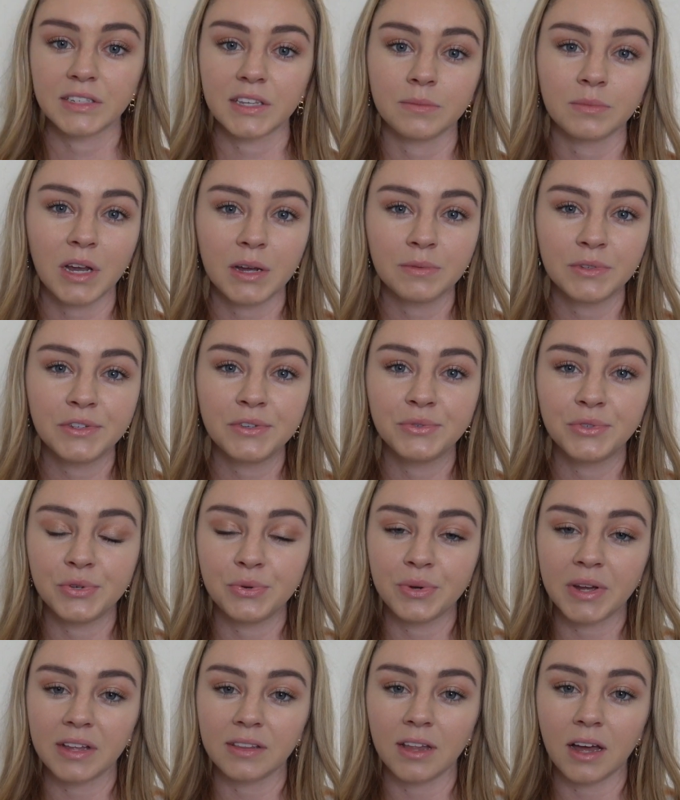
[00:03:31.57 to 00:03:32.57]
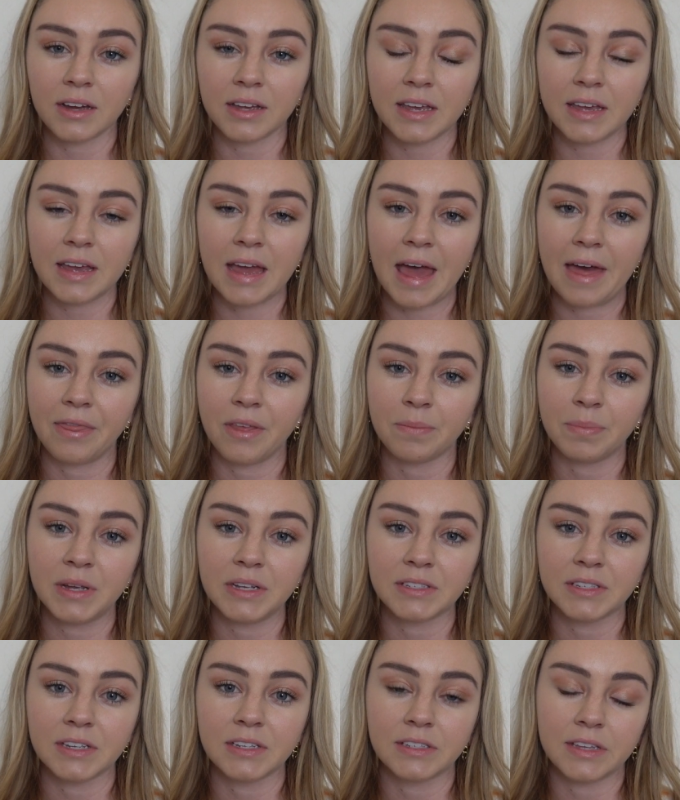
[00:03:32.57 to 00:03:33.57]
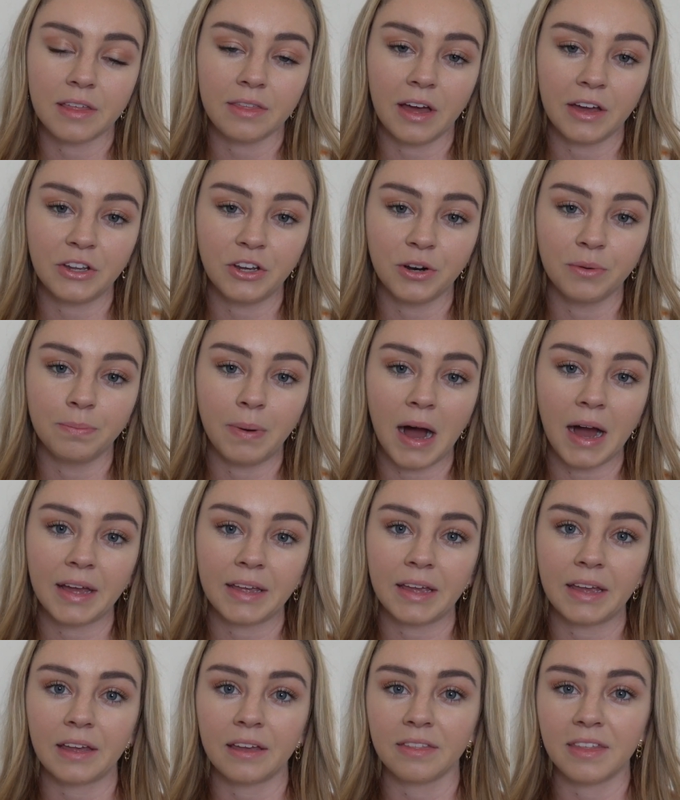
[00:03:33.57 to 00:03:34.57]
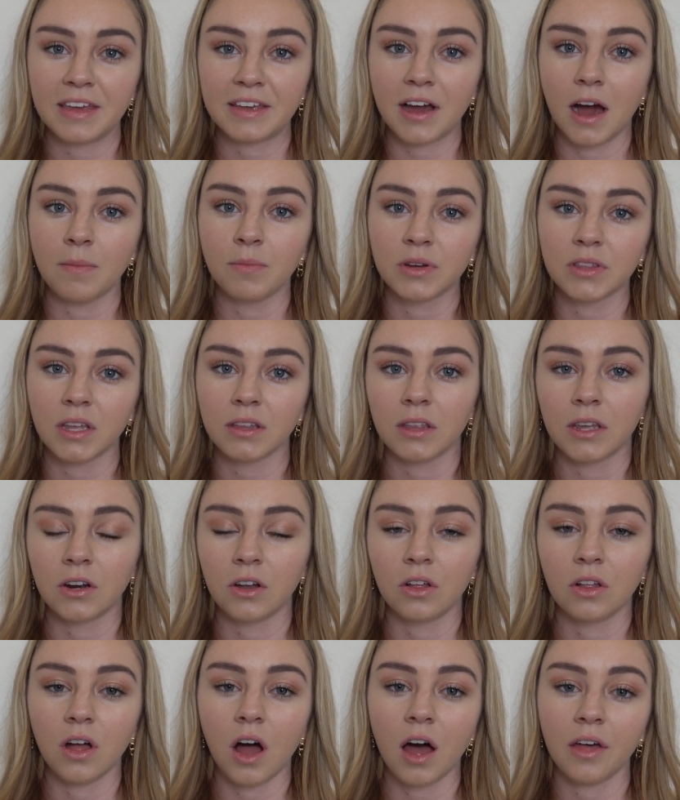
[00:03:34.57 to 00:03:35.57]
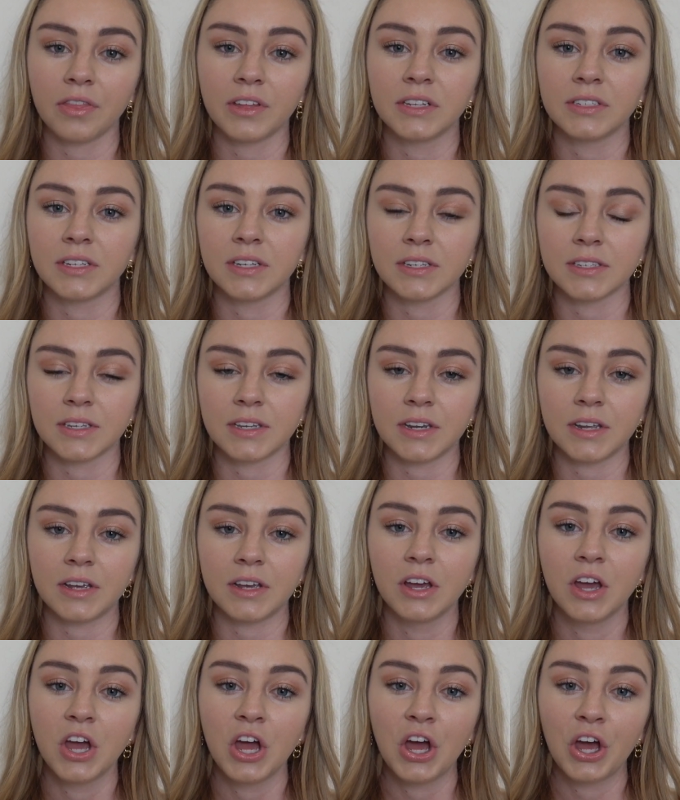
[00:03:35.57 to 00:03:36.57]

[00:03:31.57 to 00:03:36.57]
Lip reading: Sometimes you do get lucky and the pieces that you're buying, they come with a little authenticity